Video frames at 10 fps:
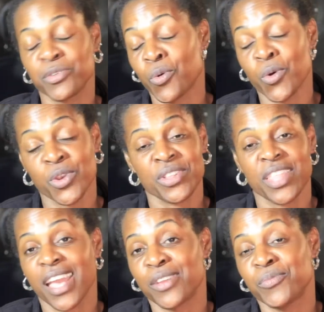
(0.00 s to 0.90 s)
order
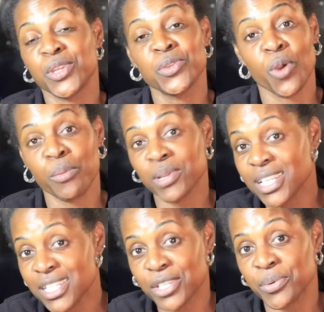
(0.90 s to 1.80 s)
that we
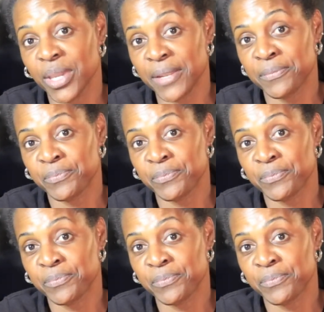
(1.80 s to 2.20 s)
normally do it.